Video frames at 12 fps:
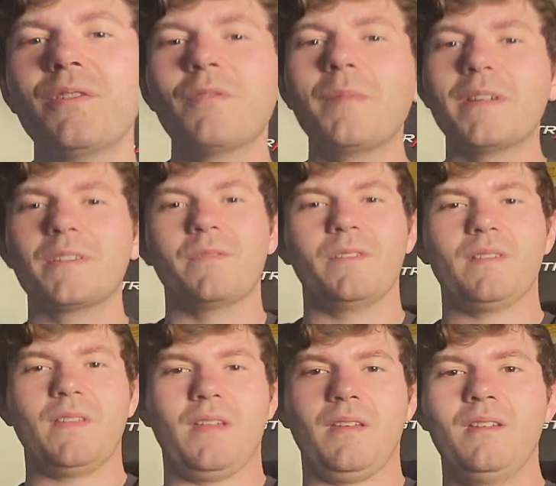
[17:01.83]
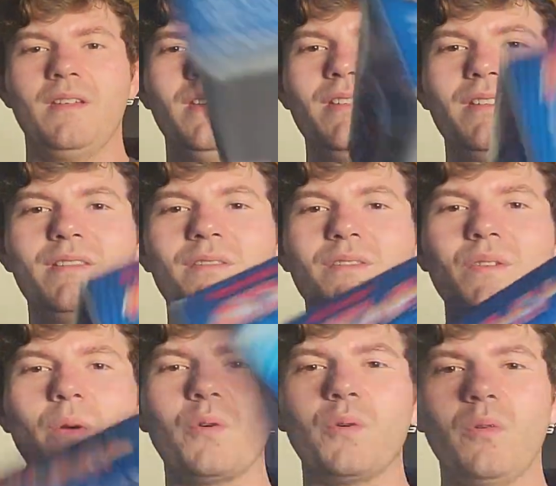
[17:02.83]
$3 for this thing.
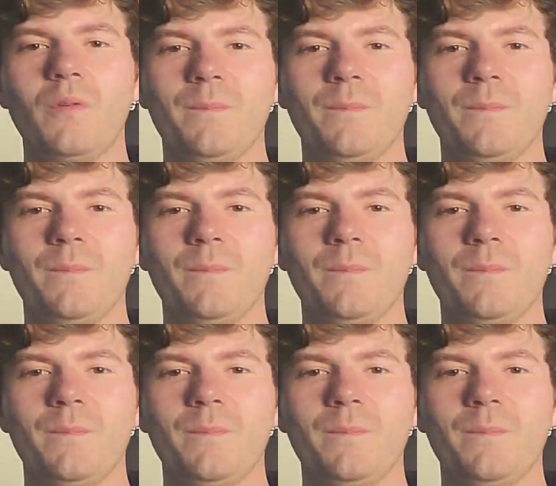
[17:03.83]
So cool.